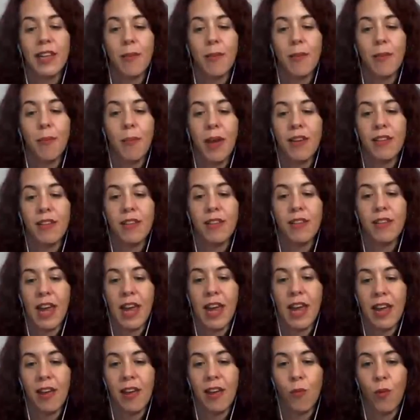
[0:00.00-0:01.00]
depends on
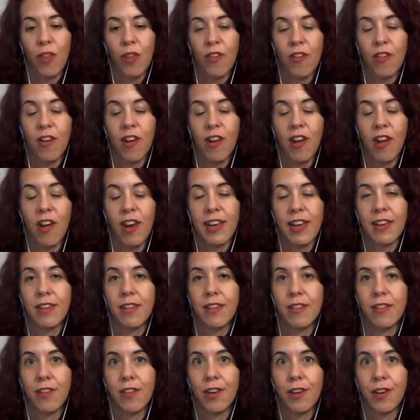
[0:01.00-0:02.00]
whether or not I
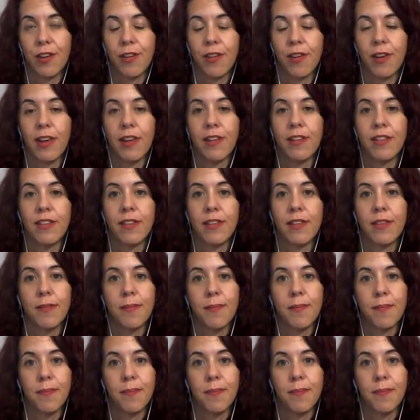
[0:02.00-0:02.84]
can still get cookies.